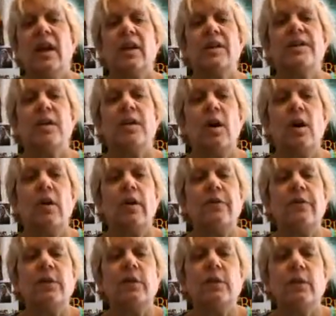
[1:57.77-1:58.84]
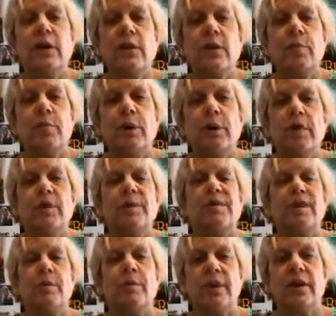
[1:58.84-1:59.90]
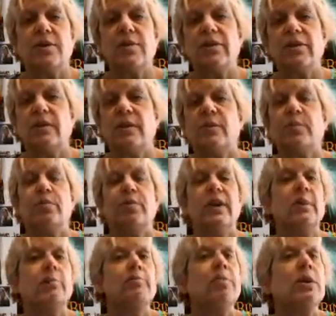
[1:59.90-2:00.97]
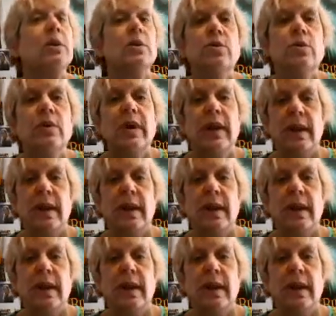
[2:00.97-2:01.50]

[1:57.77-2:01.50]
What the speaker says: And so if you look in the book, you'll see pictures of these pretty blue